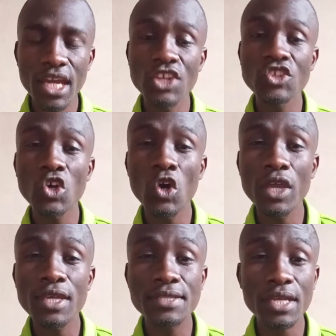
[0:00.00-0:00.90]

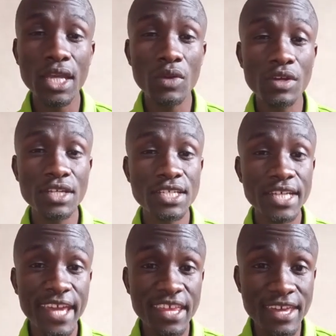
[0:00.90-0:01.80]
enjoy security
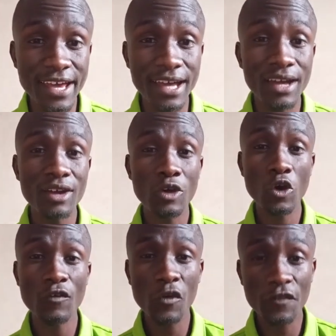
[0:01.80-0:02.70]
tenure
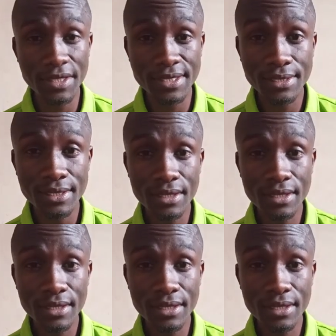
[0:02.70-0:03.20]
of office.